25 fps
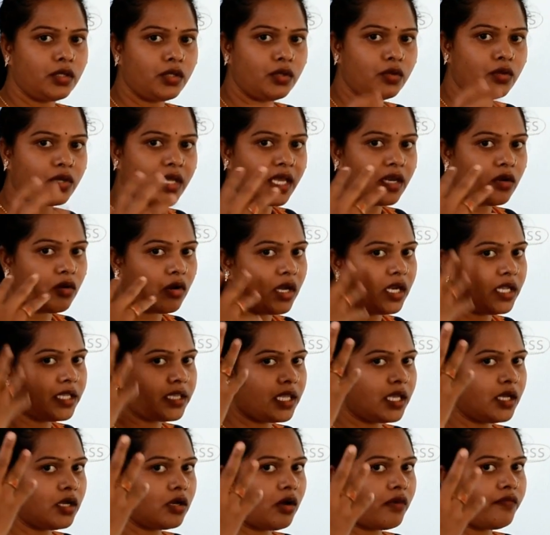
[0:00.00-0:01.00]
you can only
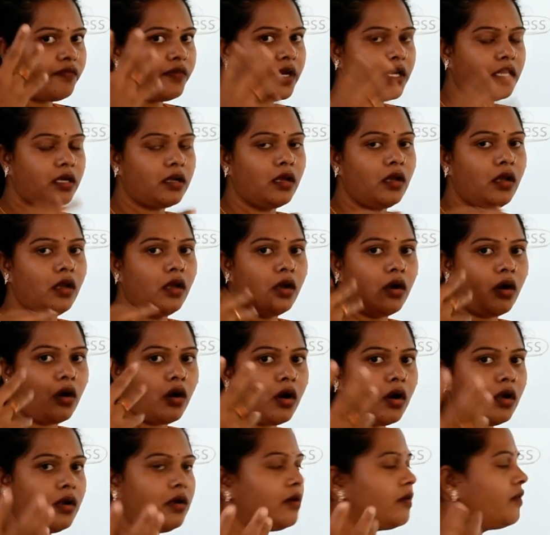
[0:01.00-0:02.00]
think of it
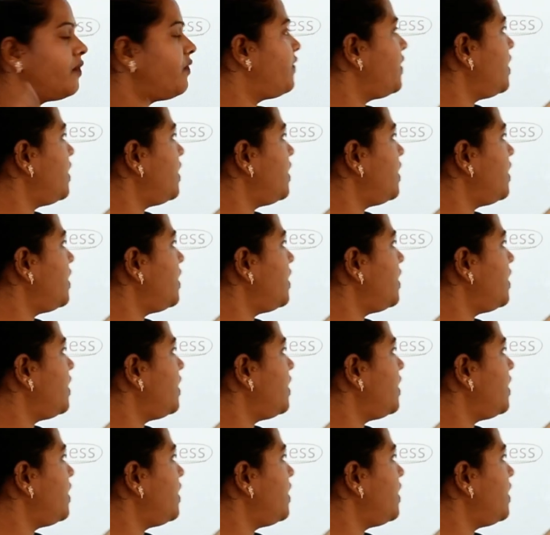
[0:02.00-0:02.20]
or